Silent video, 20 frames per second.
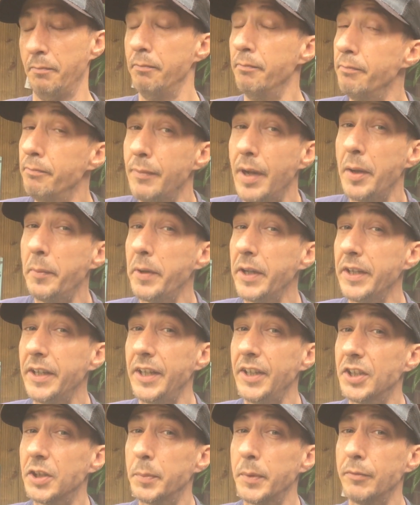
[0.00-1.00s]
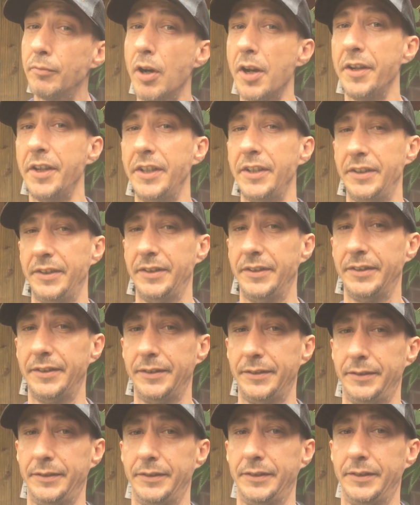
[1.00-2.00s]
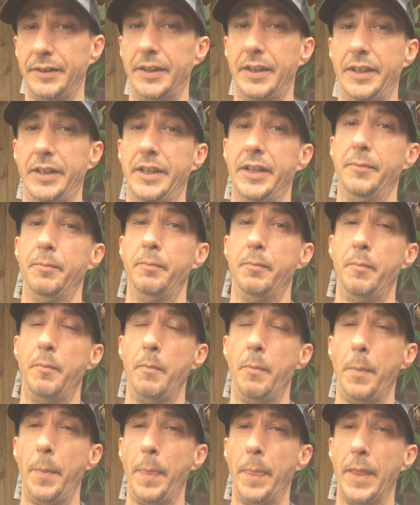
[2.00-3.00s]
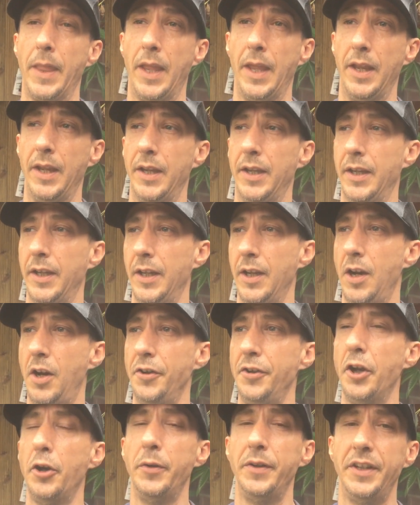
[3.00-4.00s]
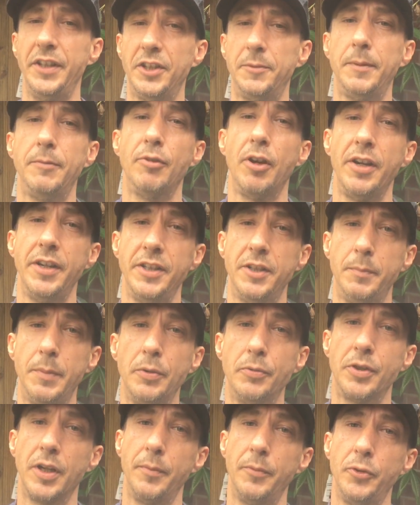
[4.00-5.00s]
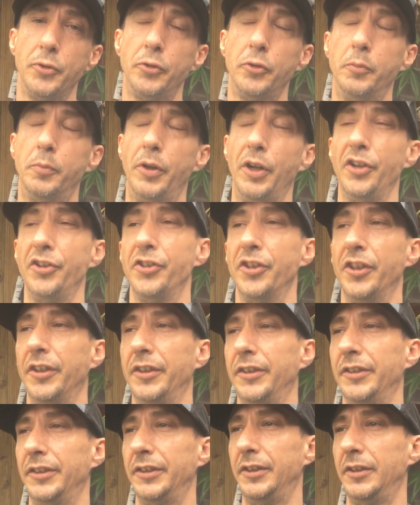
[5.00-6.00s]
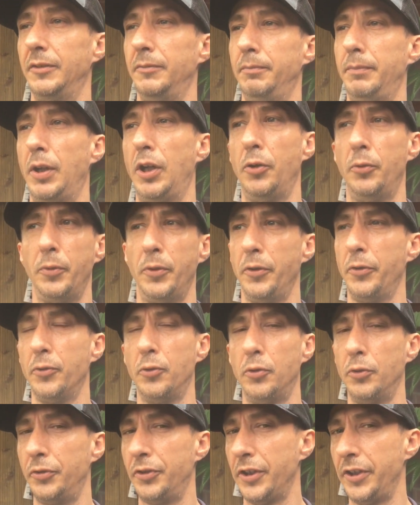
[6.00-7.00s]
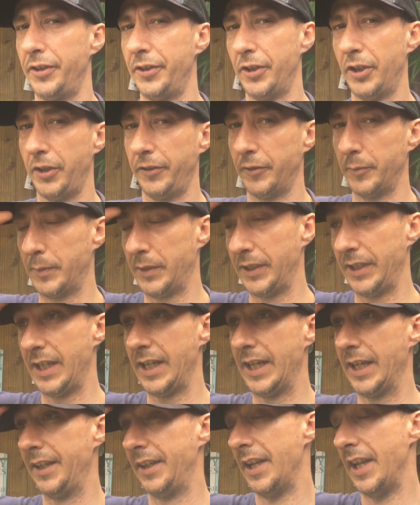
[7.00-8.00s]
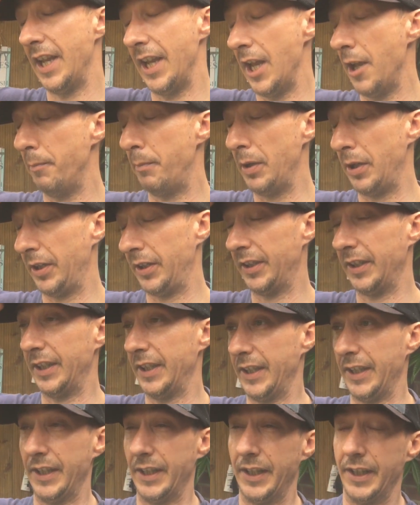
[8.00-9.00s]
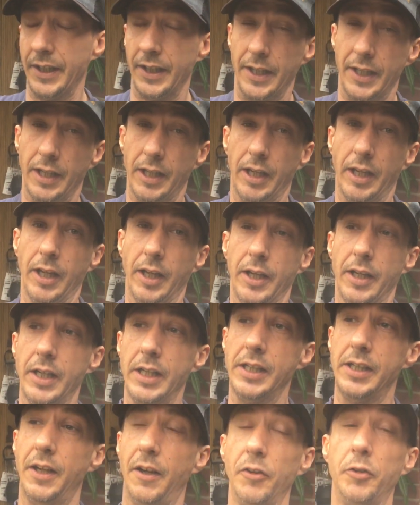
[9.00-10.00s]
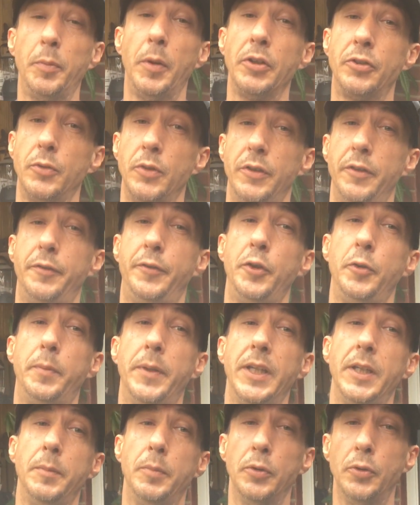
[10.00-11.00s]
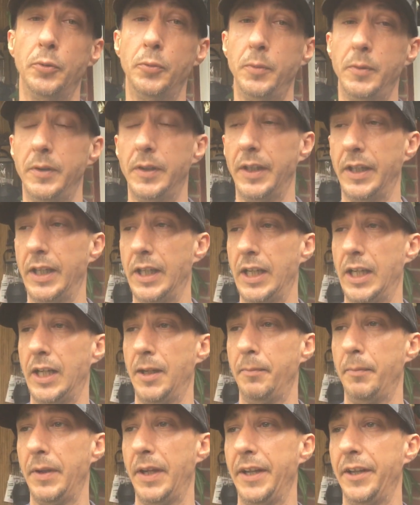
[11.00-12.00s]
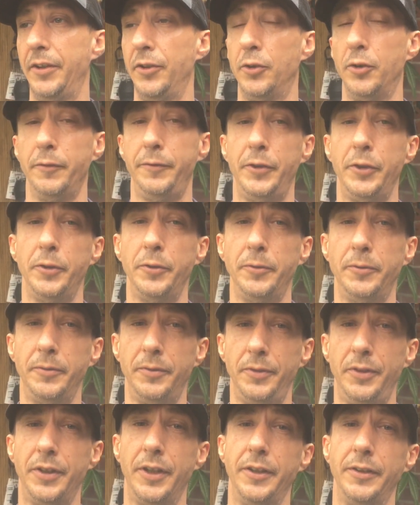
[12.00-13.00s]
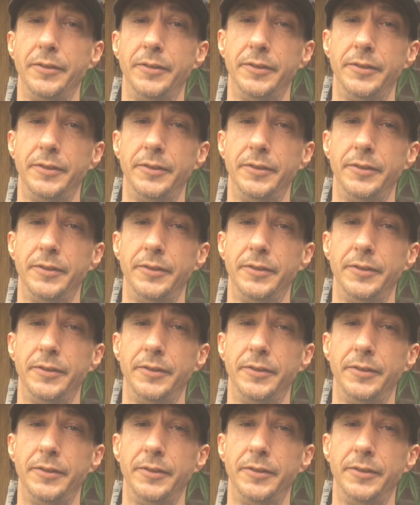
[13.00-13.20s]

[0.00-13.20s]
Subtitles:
Maybe it needs to be running. I know it needs to be running to build up the oil pressure, but I would have thought turn that over by hand. But I spoke to a few people, and a lot of you know,